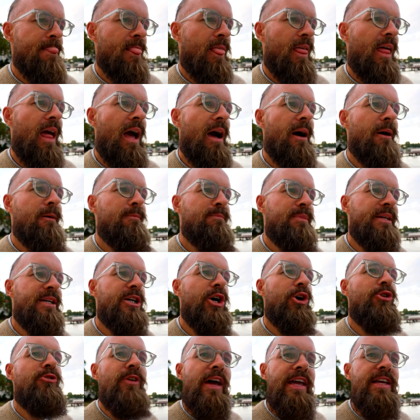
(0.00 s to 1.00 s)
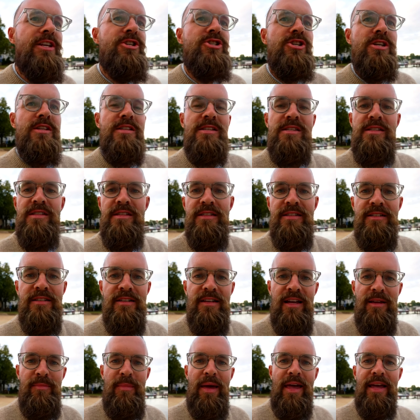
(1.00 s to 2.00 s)
yeah, be courageous
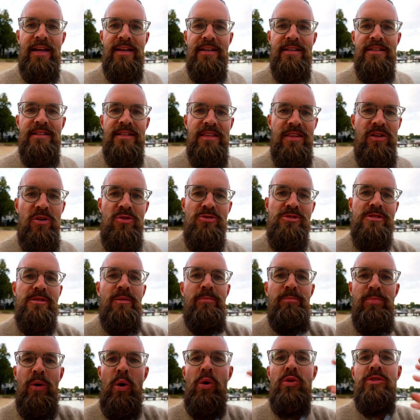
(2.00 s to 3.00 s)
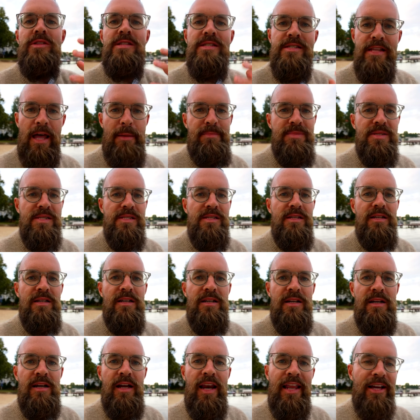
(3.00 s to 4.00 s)
and make those bold steps.
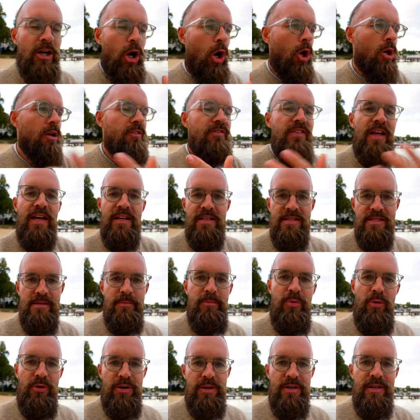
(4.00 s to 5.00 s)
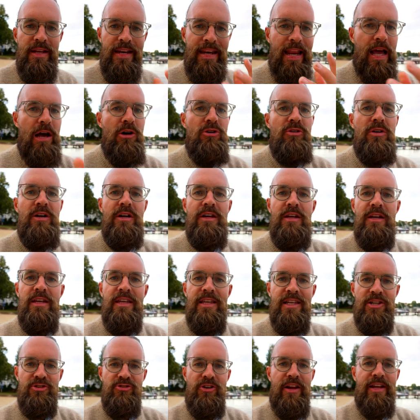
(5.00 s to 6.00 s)
Like, all of that is important. And now
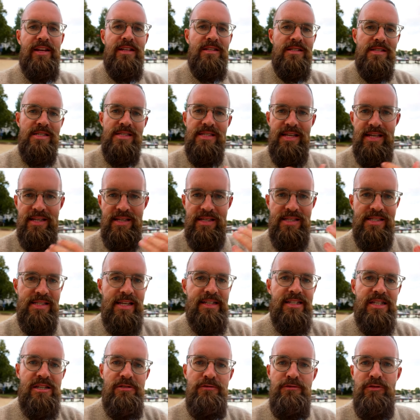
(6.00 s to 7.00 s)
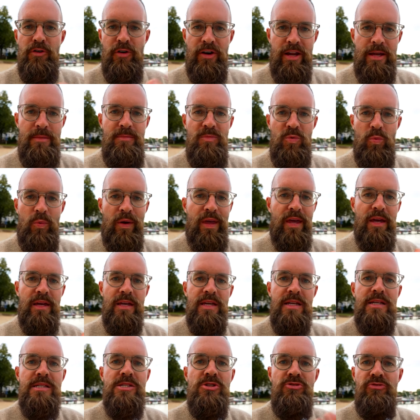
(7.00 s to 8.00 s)
he created a setting for him where
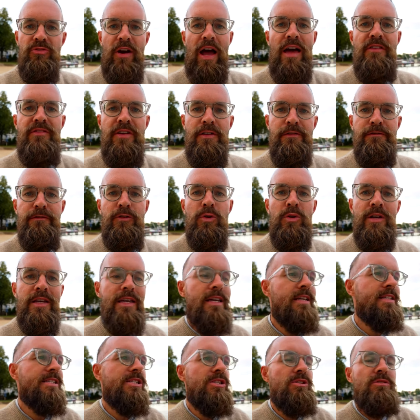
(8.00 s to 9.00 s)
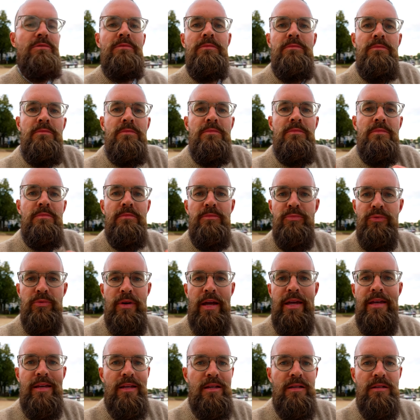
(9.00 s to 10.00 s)
he's thriving fully. He's
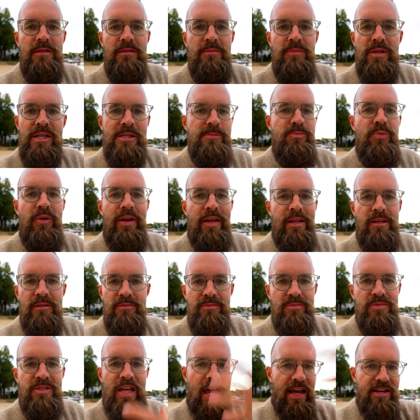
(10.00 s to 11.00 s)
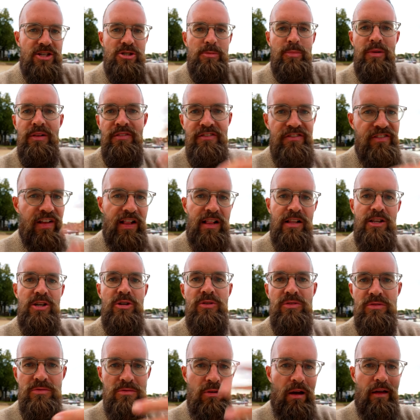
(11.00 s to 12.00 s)
bringing tangible
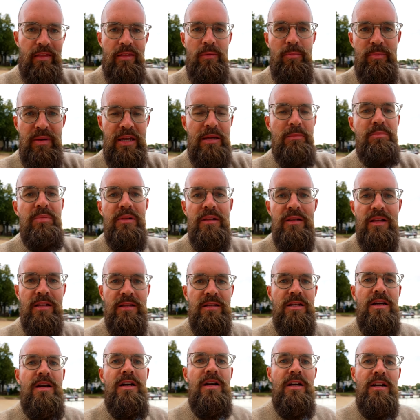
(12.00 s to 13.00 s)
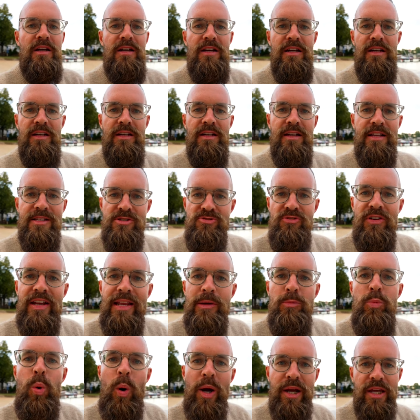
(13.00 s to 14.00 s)
value to other people, and it's really
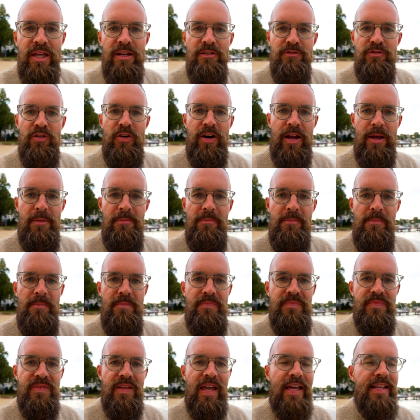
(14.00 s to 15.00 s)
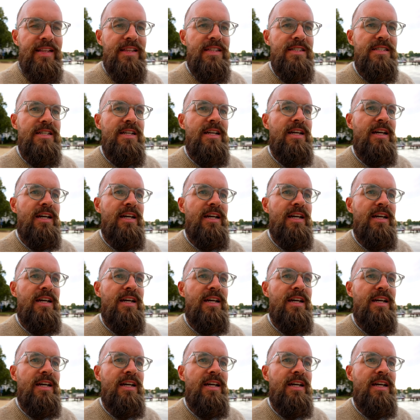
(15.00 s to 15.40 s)
working for him. And